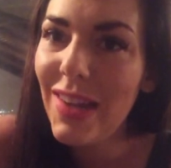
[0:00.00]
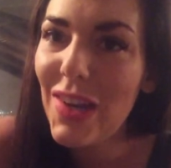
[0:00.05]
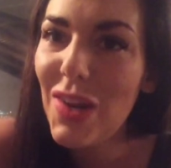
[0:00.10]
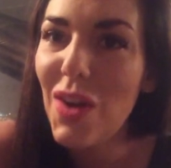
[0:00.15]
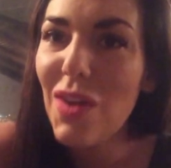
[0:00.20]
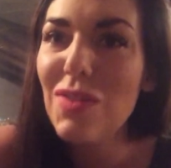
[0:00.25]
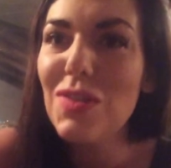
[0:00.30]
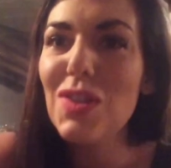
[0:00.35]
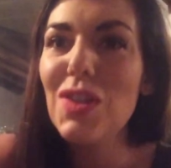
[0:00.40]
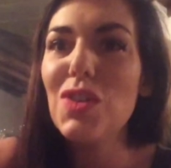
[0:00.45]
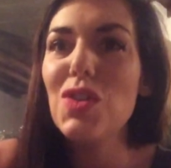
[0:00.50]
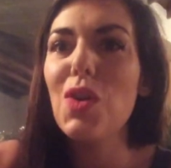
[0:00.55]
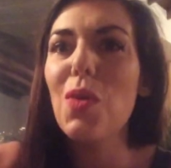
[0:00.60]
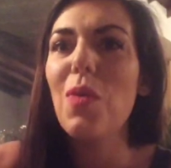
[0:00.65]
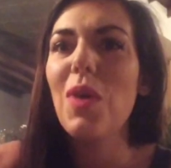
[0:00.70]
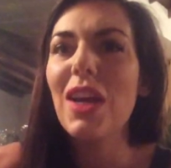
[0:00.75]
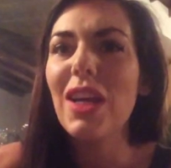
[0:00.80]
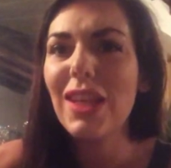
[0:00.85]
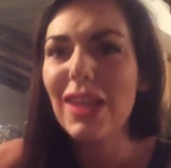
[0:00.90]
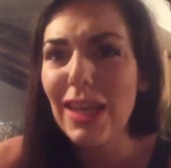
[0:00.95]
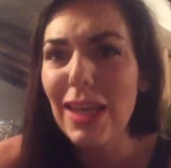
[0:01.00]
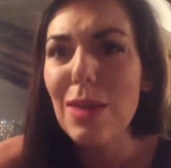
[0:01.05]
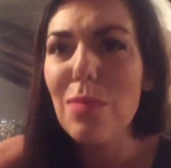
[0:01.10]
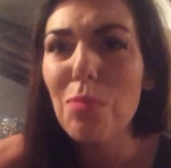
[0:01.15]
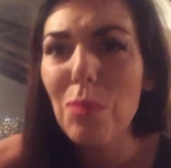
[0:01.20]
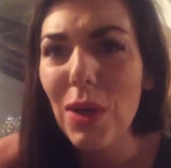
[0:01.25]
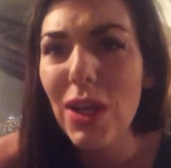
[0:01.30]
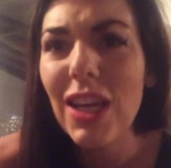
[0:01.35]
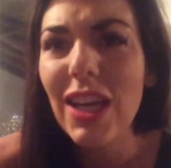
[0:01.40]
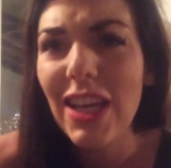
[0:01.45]
Now, obviously, you don't want to
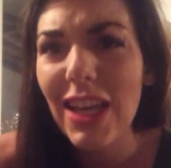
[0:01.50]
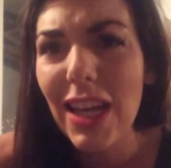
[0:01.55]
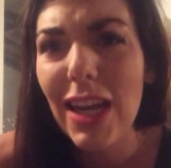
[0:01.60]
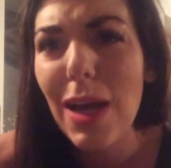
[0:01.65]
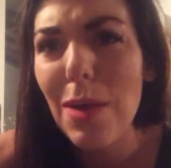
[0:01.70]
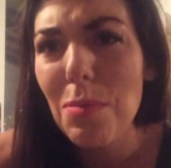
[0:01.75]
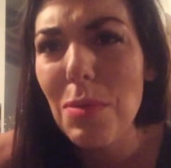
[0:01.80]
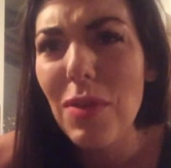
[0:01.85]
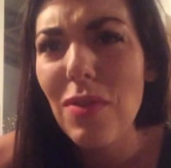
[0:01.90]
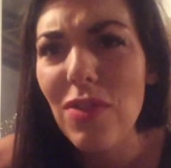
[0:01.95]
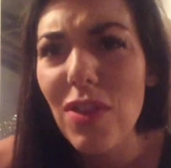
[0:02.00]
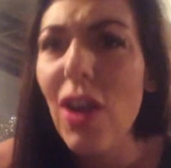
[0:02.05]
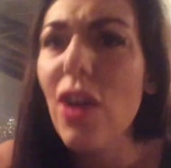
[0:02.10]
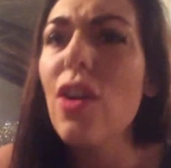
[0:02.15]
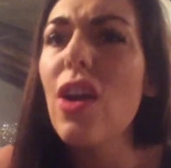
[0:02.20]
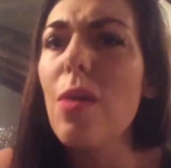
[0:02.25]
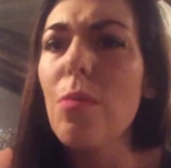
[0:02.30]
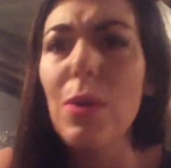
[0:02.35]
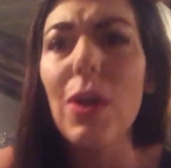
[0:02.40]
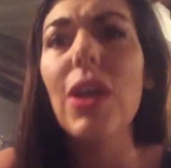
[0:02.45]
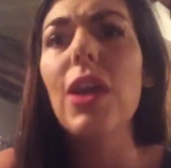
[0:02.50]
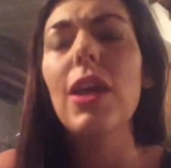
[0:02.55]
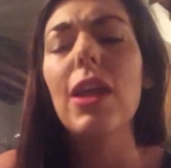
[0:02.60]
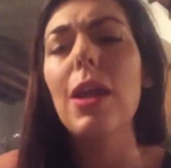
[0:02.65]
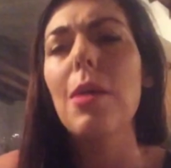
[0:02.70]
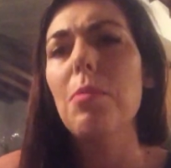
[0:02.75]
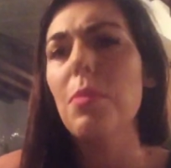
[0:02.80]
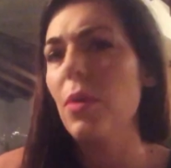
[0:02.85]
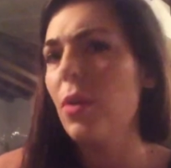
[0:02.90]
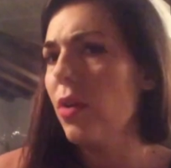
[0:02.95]
keep bringing it up if they're not bringing it up,